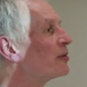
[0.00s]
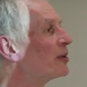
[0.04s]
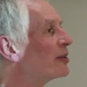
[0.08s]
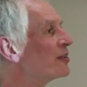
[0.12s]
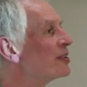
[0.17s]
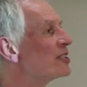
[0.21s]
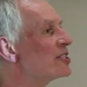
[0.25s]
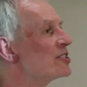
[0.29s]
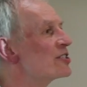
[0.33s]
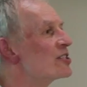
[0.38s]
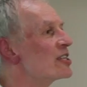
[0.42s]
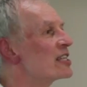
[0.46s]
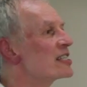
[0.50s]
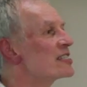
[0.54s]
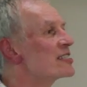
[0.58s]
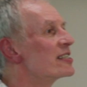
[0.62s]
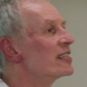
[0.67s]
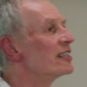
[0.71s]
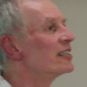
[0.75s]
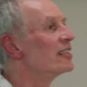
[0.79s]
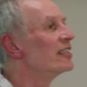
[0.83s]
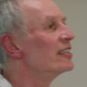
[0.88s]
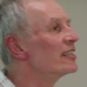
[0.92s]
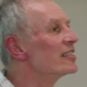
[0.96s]
are
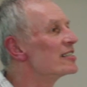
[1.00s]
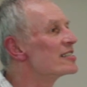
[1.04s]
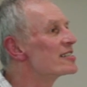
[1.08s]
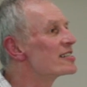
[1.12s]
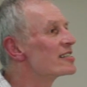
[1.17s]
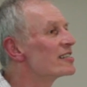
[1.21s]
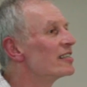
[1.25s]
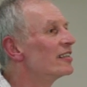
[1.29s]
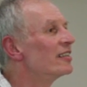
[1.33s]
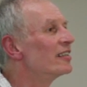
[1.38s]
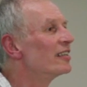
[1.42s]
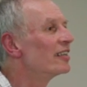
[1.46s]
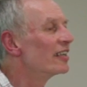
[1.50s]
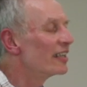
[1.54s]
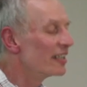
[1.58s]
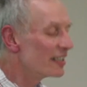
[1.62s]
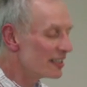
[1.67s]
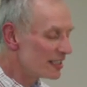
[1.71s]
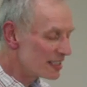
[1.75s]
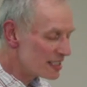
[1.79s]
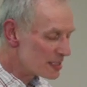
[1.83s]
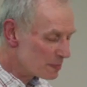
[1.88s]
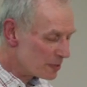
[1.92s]
interested in this